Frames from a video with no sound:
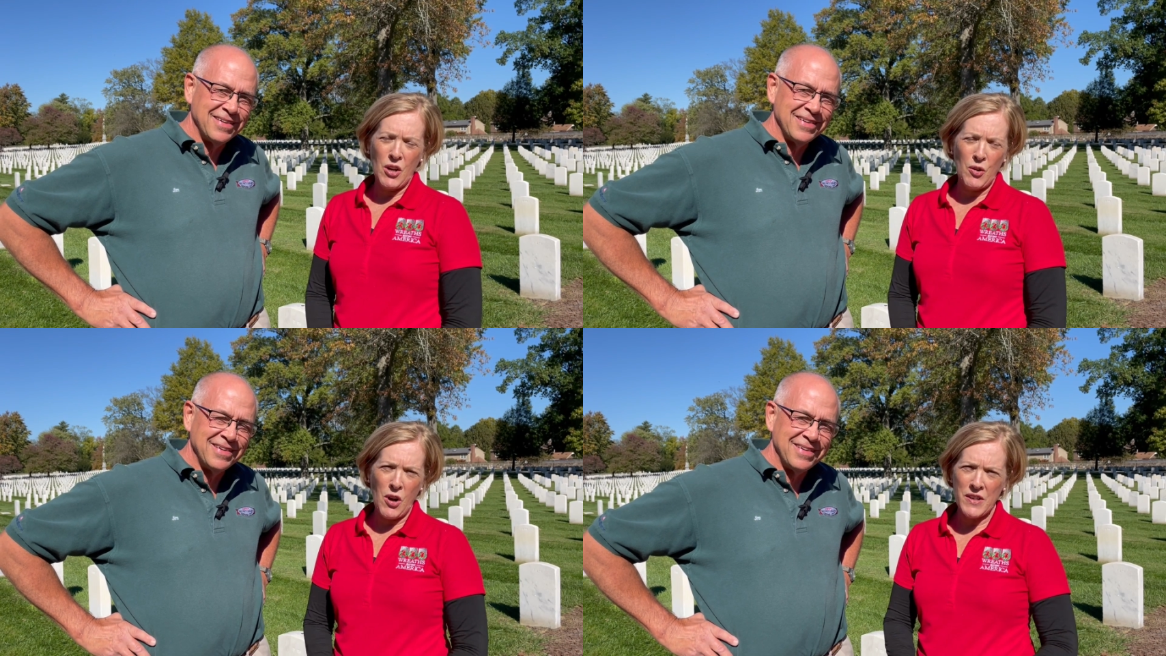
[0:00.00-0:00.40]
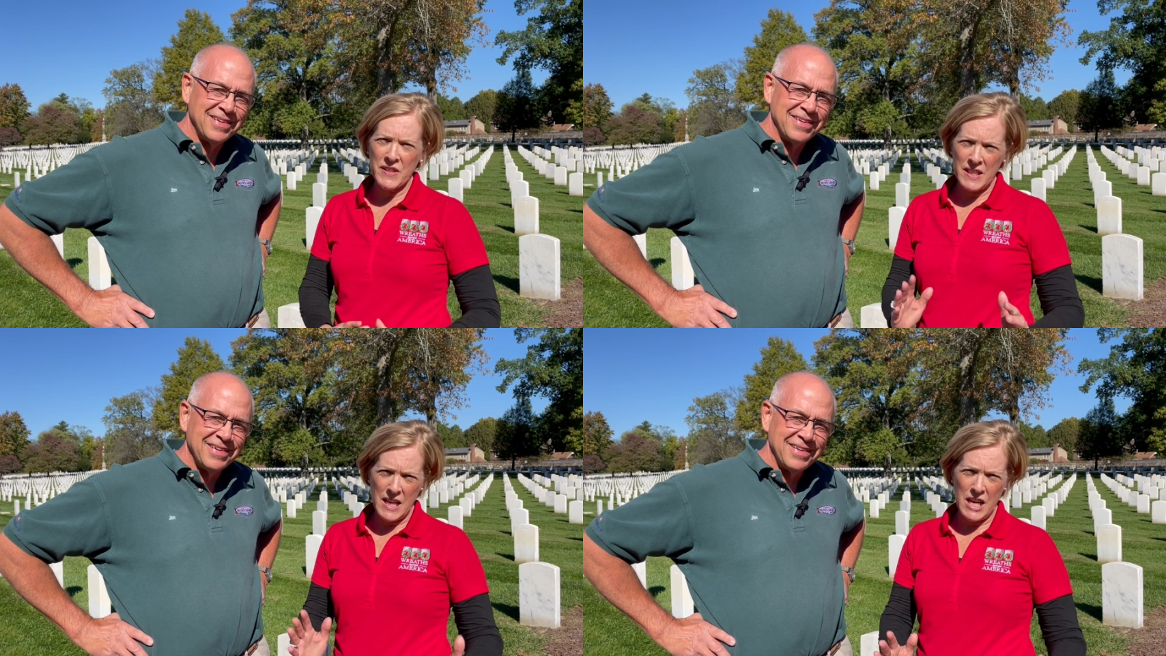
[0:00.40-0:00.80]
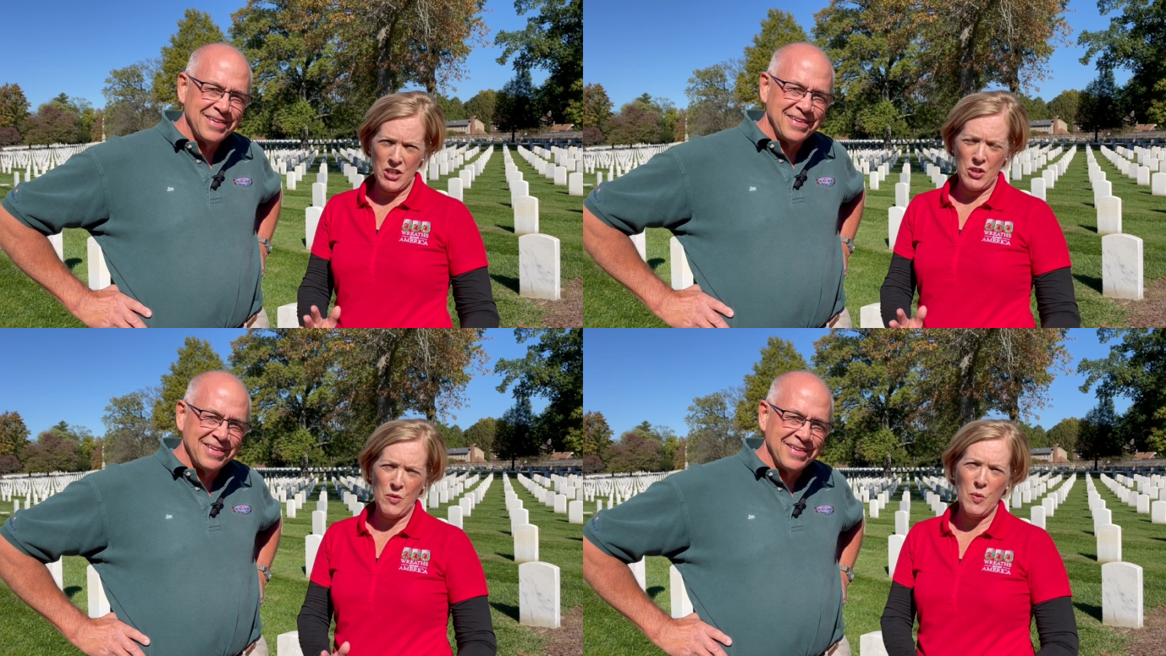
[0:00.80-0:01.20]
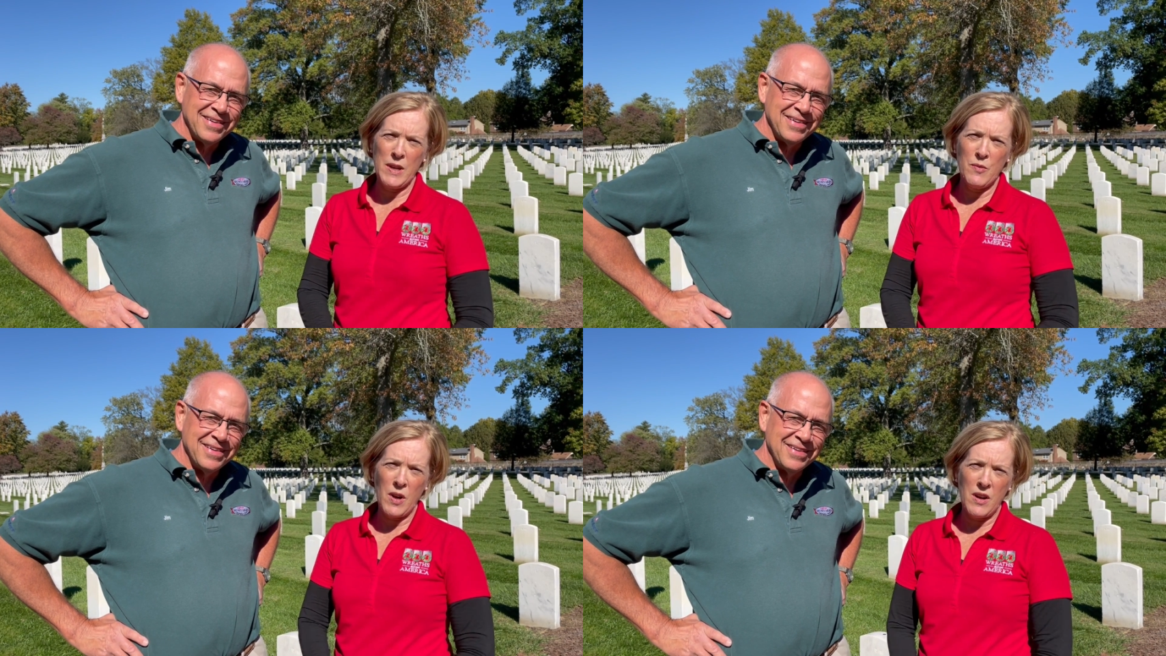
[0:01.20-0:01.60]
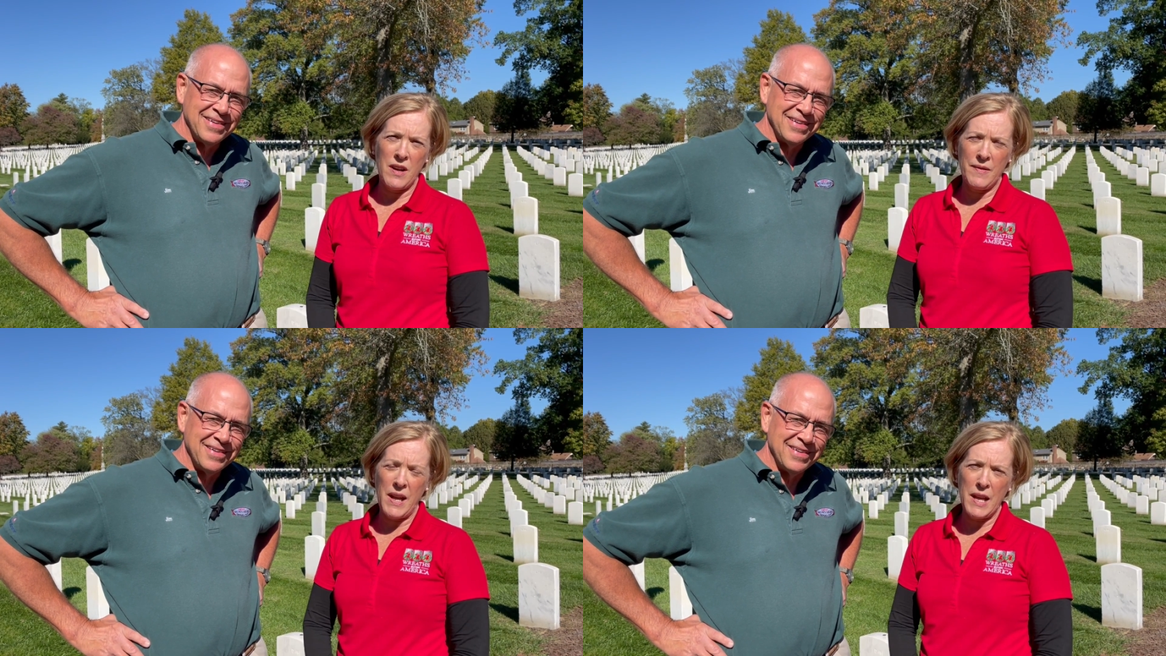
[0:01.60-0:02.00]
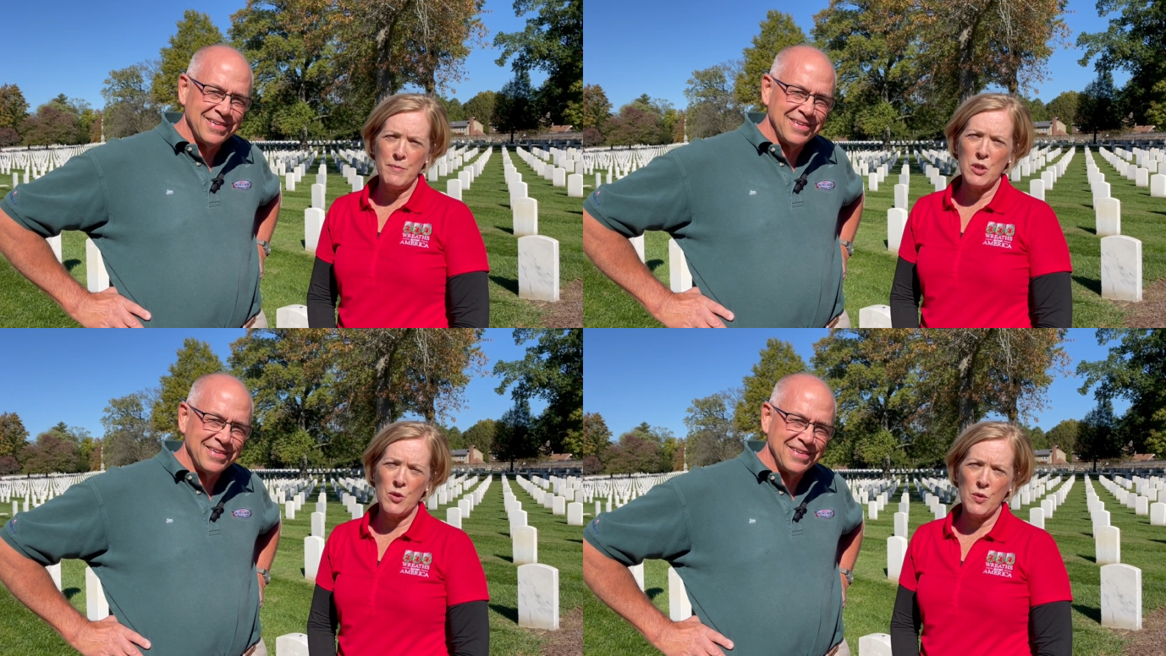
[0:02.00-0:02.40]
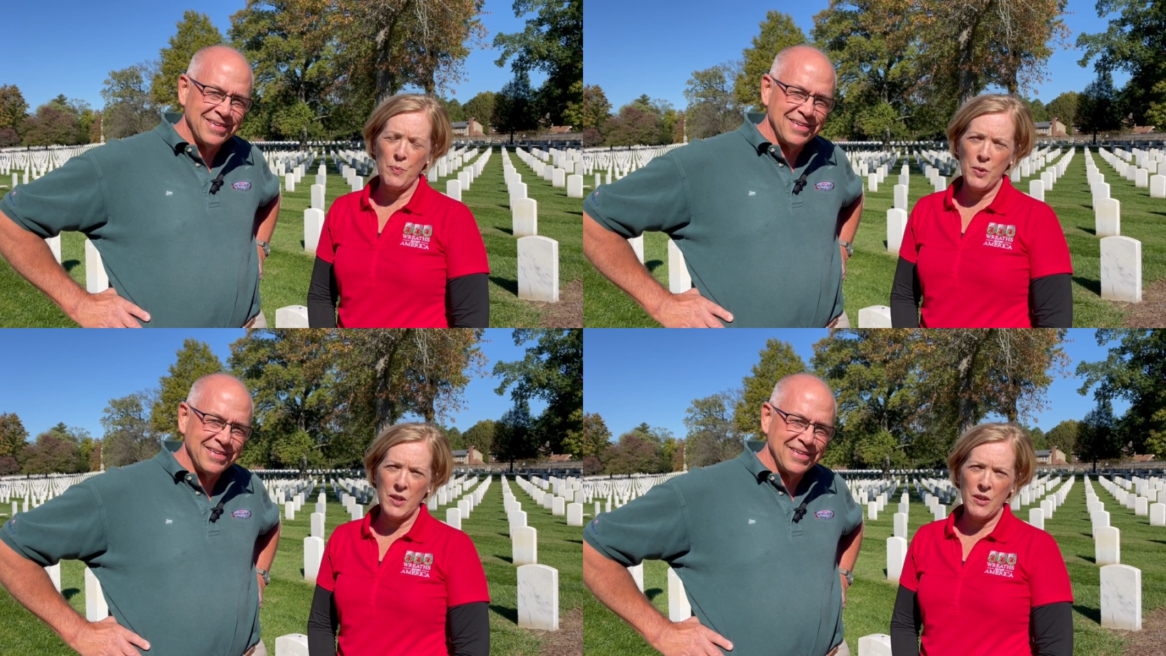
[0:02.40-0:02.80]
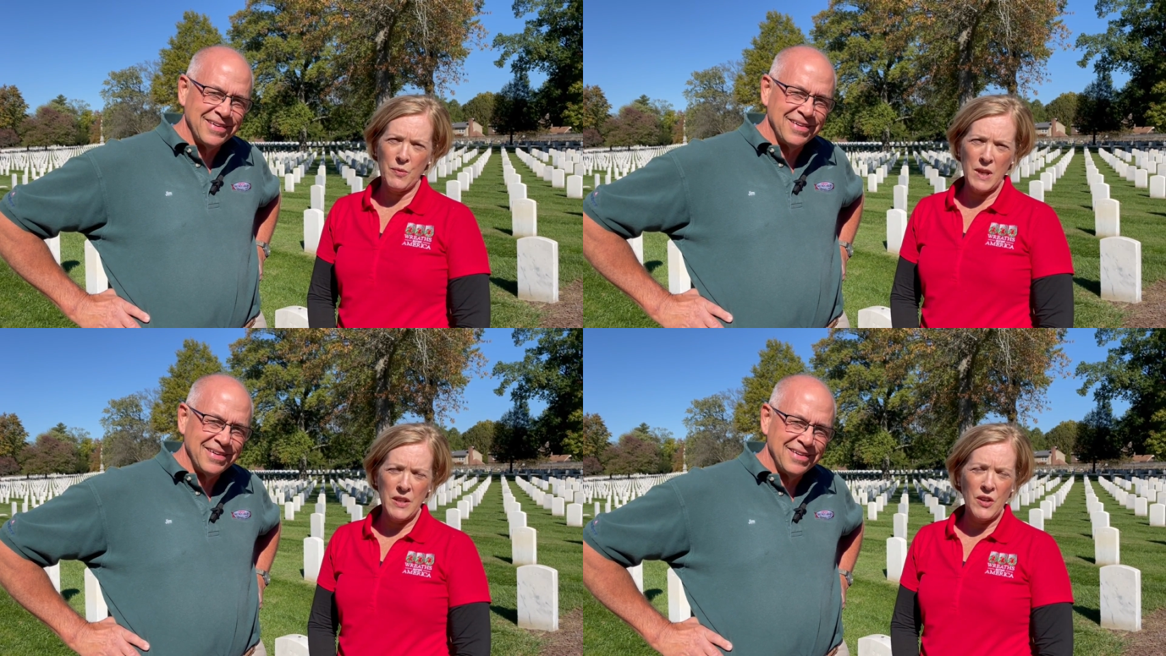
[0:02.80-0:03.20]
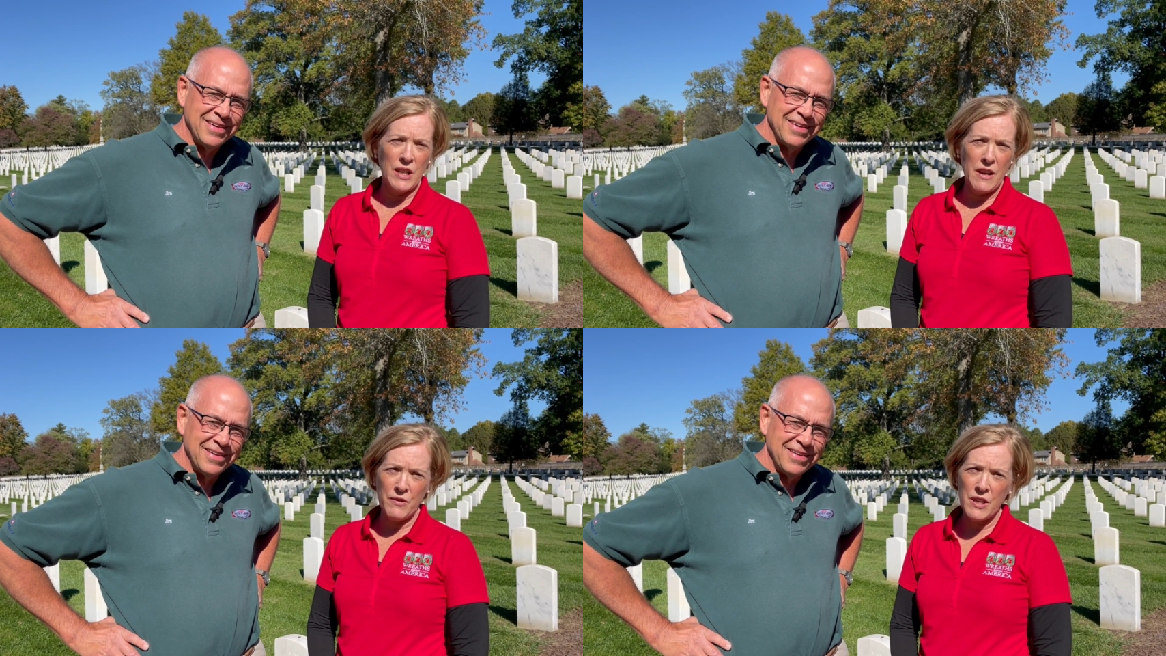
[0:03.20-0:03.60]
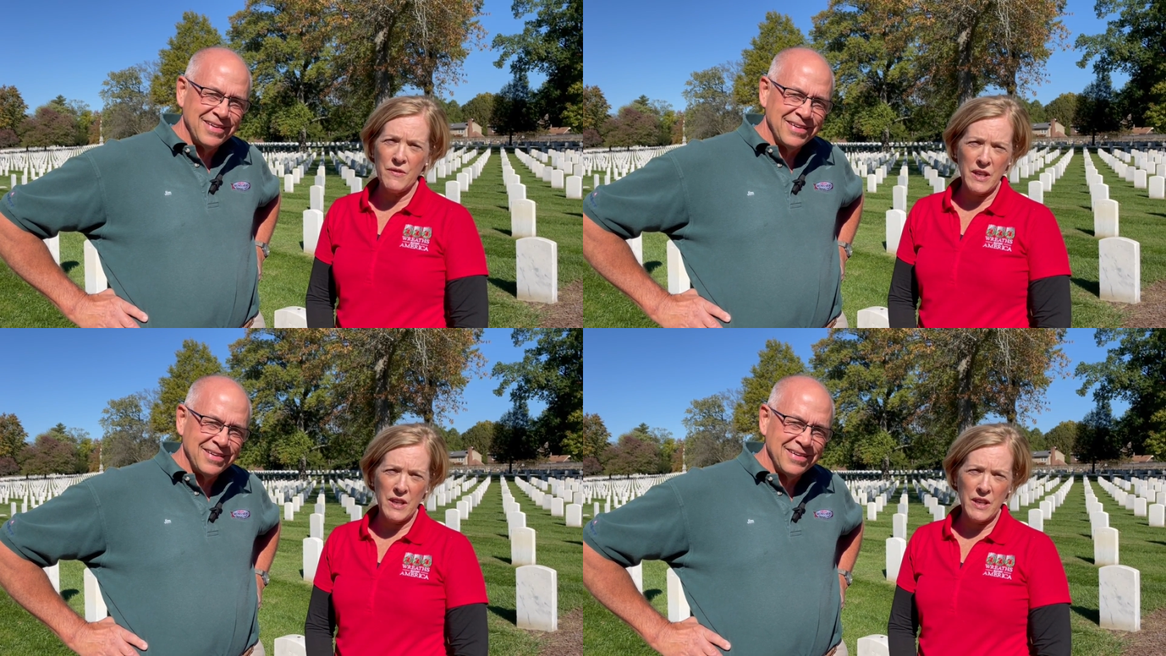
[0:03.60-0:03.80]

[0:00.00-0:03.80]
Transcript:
Speaker 1: across the nation, we uh, aim to put a wreath on every